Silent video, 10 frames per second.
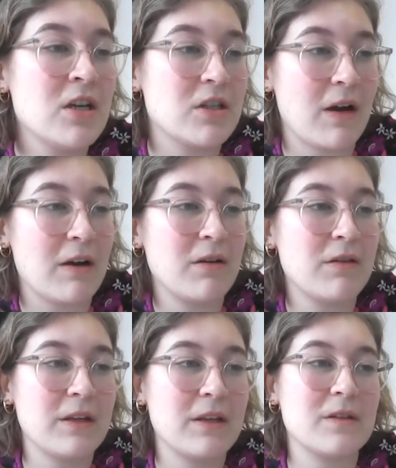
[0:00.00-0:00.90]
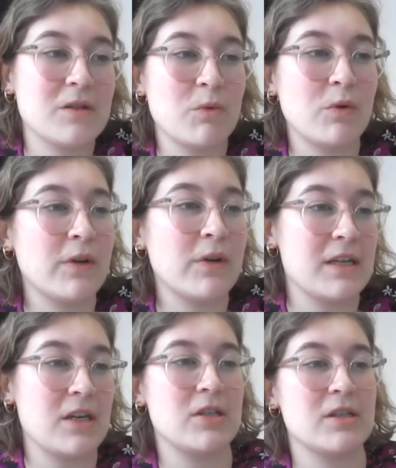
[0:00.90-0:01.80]
So how do you think that small
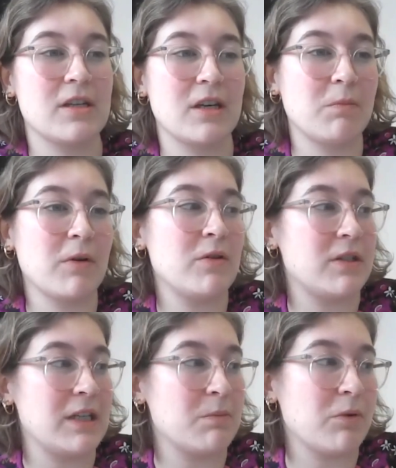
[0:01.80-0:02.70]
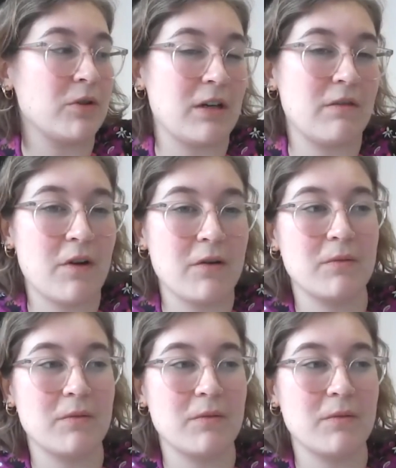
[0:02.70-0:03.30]
organizations can approach these project